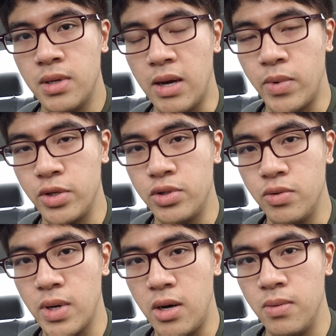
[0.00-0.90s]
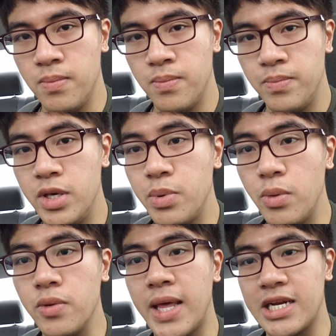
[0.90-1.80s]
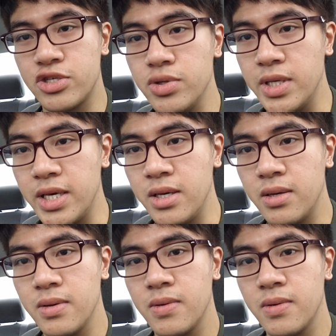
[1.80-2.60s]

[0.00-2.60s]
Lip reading: And when you do well, people will naturally